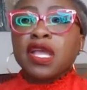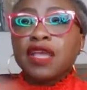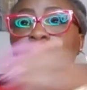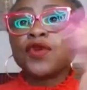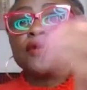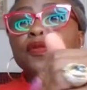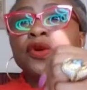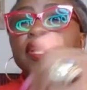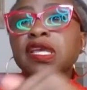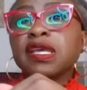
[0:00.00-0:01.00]
If you
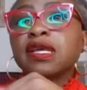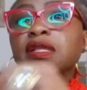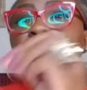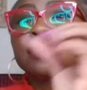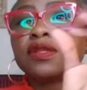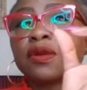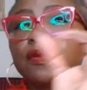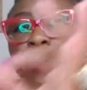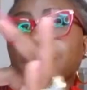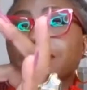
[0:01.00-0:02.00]
put in your
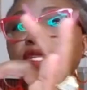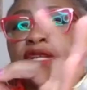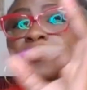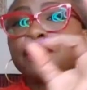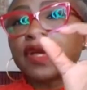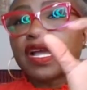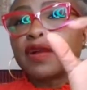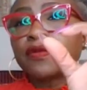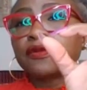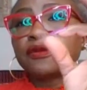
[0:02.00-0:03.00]
priority date from the
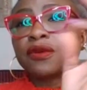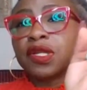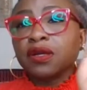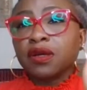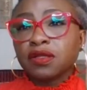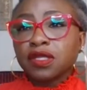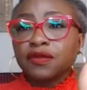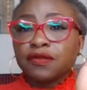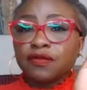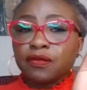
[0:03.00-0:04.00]
I-130 on
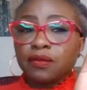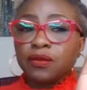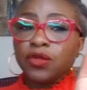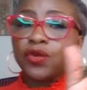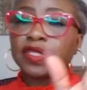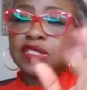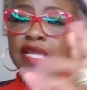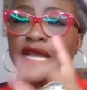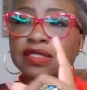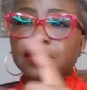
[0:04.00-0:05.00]
the
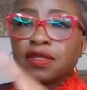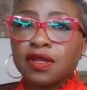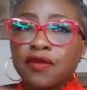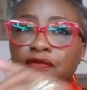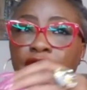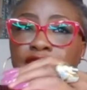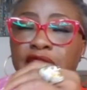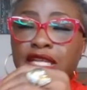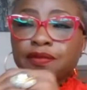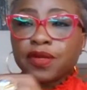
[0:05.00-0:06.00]

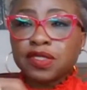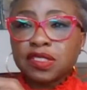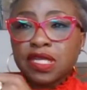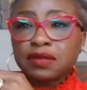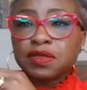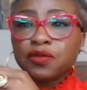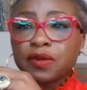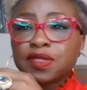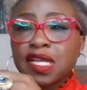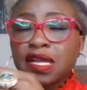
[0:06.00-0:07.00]
USCIS.gov/present times
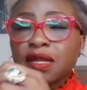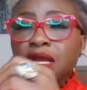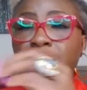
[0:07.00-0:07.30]
website,